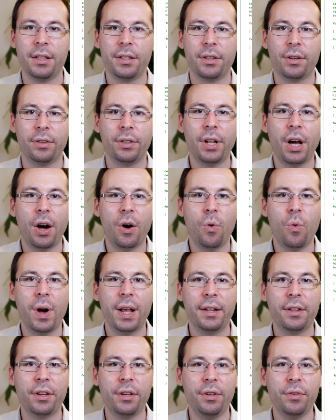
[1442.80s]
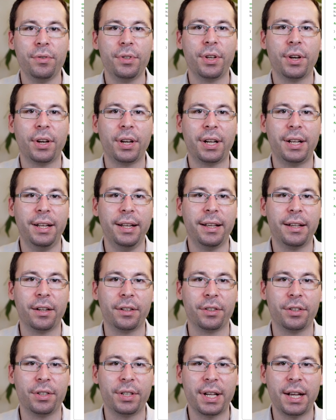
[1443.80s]
So now when the user click
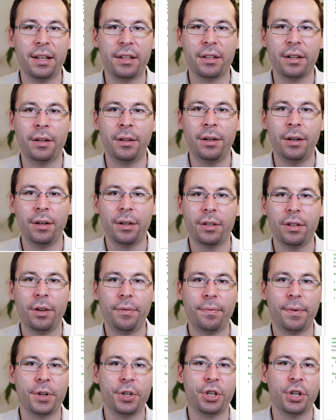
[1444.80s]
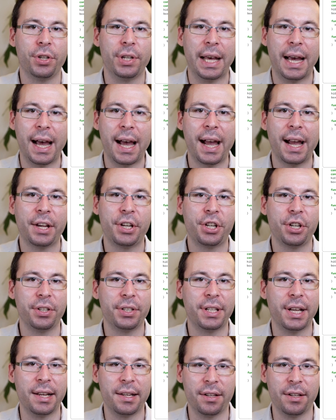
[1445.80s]
on the title, the function
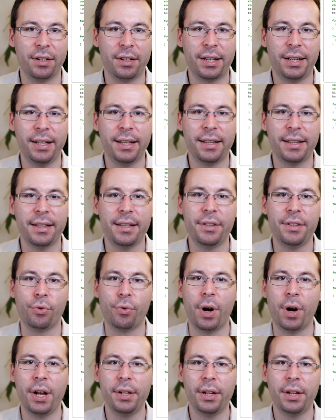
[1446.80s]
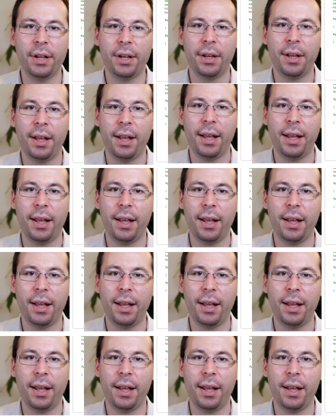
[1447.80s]
action title click is run.